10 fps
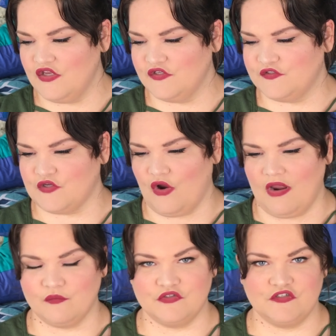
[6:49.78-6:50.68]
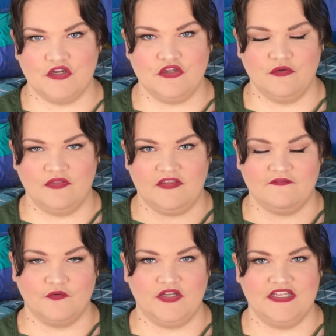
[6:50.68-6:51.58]
So I will show you the
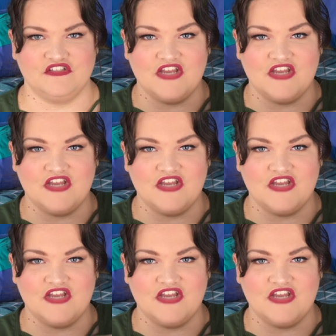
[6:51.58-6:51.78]
footage